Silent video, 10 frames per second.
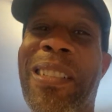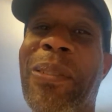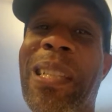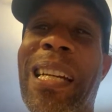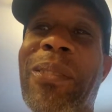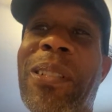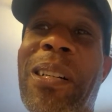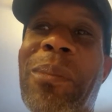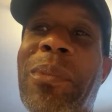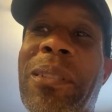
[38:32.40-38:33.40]
We have a
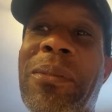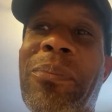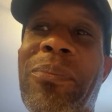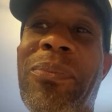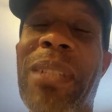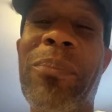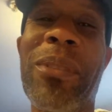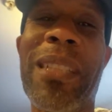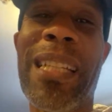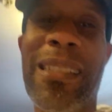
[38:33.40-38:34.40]
couple of
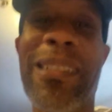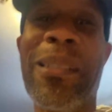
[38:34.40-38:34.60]
people that